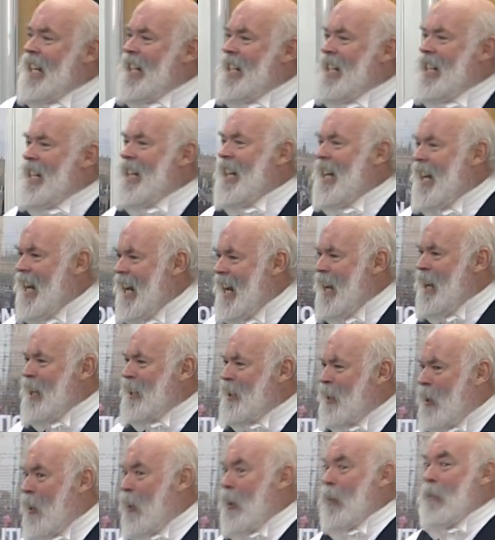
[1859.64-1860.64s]
and
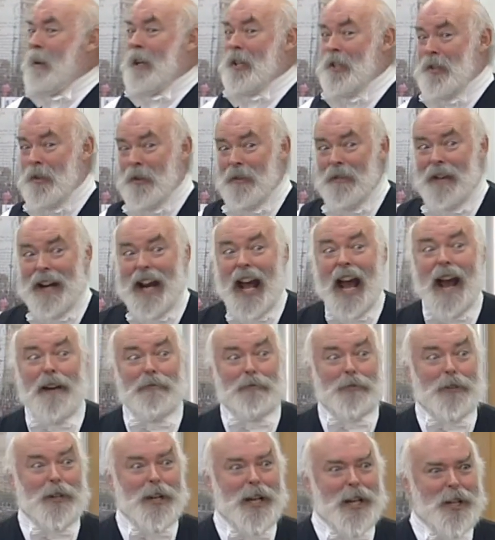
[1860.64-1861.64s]
it's got to be a sort of an
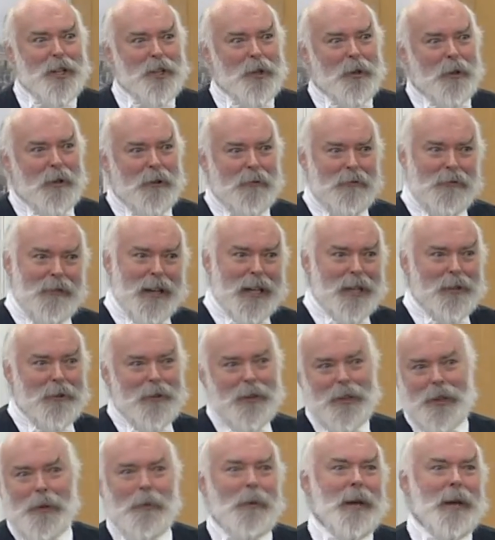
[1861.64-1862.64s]
average or a finger in the